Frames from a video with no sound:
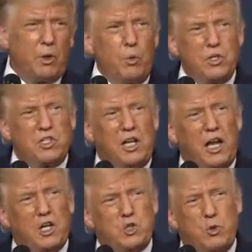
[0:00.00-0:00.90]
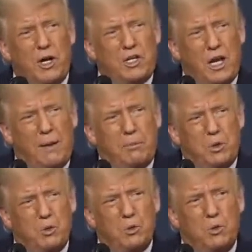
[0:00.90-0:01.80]
We slashed red tape
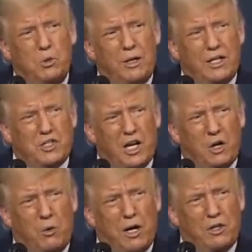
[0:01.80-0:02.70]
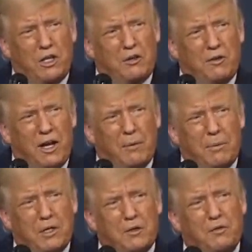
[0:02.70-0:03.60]
to accelerate the
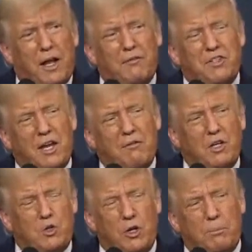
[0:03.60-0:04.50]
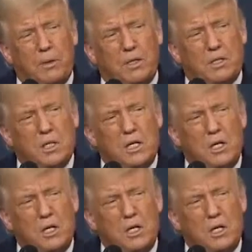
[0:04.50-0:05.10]
development of life-saving treatments,